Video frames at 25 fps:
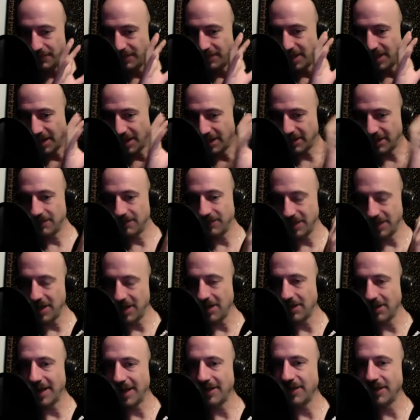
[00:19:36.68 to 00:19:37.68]
a, you
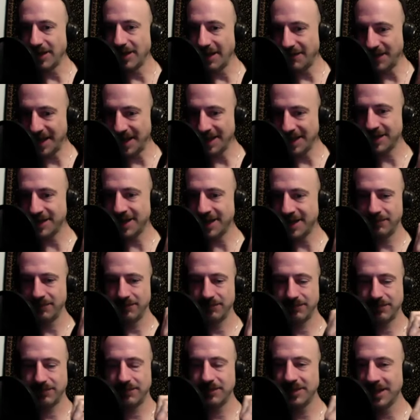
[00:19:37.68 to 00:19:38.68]
know, like the left hand side.
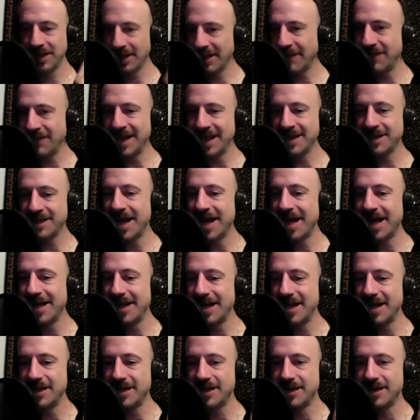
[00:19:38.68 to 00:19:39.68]
The left hand side
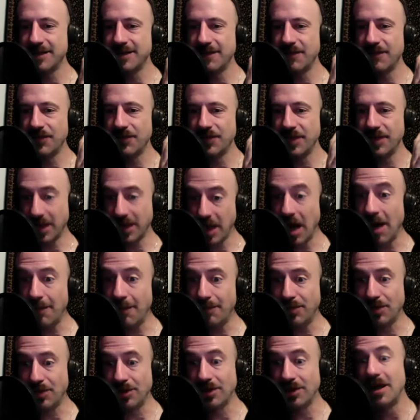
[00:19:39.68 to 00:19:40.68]
is the
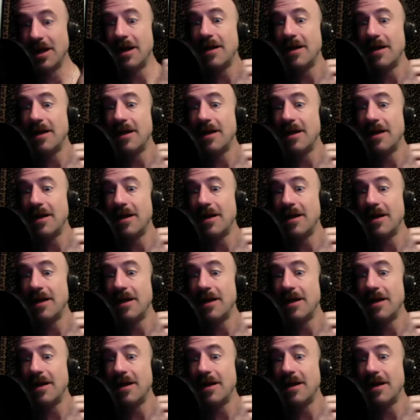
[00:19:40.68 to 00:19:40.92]
couple,